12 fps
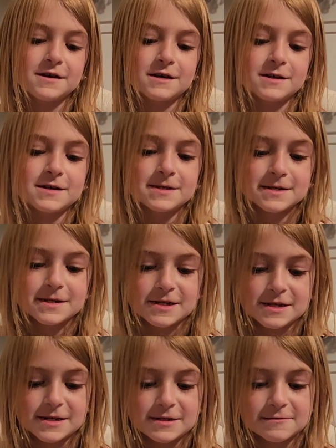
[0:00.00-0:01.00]
Oh,
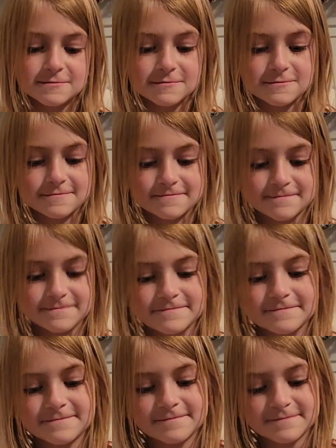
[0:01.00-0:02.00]
well, that did it. Third time was
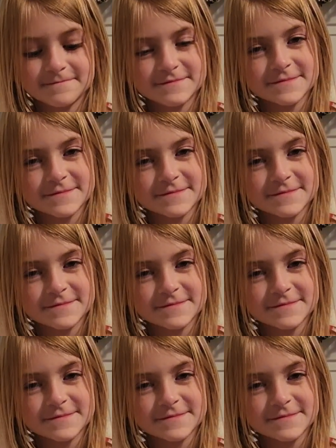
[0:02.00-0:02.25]
a charm.